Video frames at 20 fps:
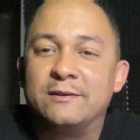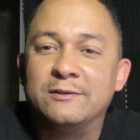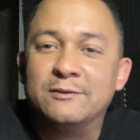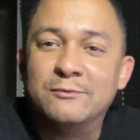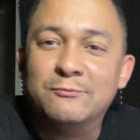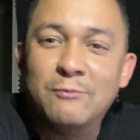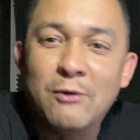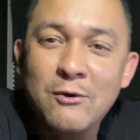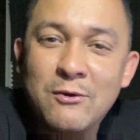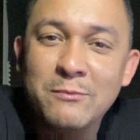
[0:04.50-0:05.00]

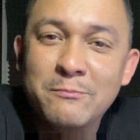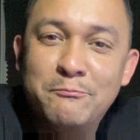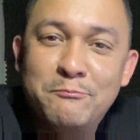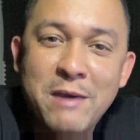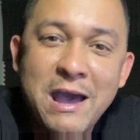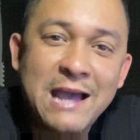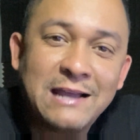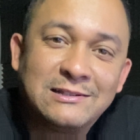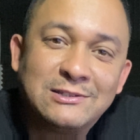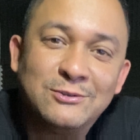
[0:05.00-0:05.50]
Welcome
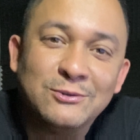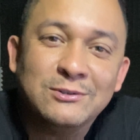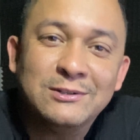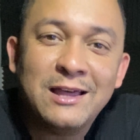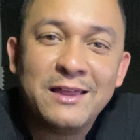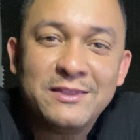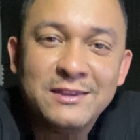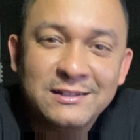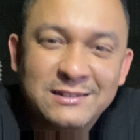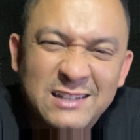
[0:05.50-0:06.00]
back to
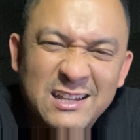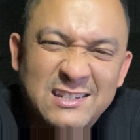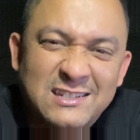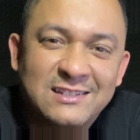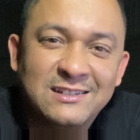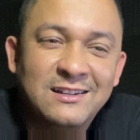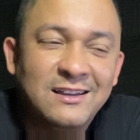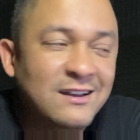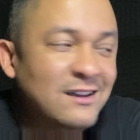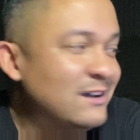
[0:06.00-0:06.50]
another
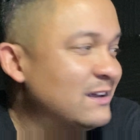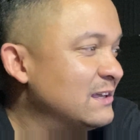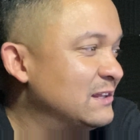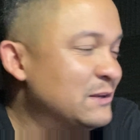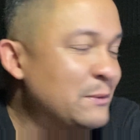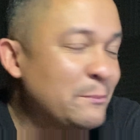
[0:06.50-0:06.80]
edition of Hugging the